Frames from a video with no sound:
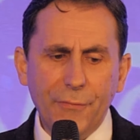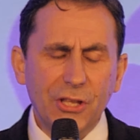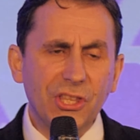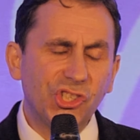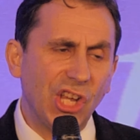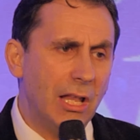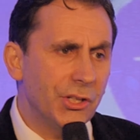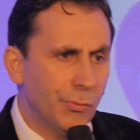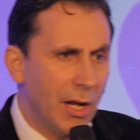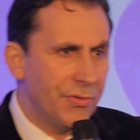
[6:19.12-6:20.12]
I think the
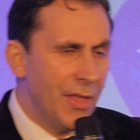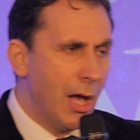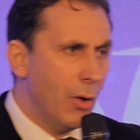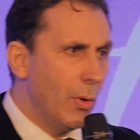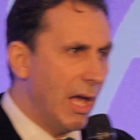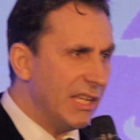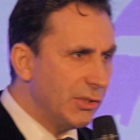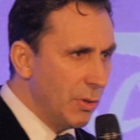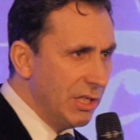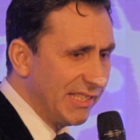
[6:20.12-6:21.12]
challenge right now,
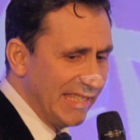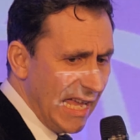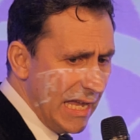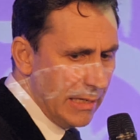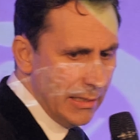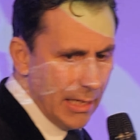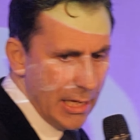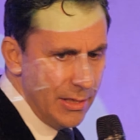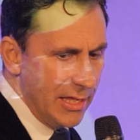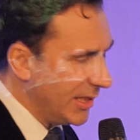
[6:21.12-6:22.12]
as we stay
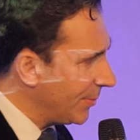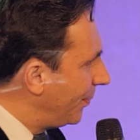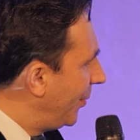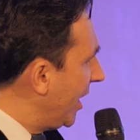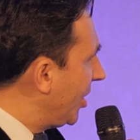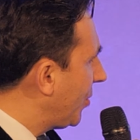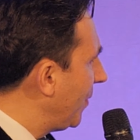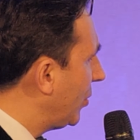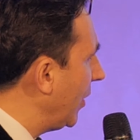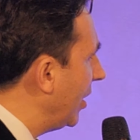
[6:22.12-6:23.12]
in this bridge
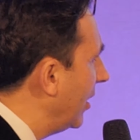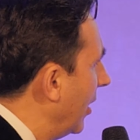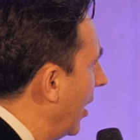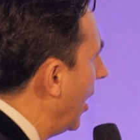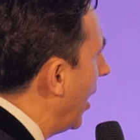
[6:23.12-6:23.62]
between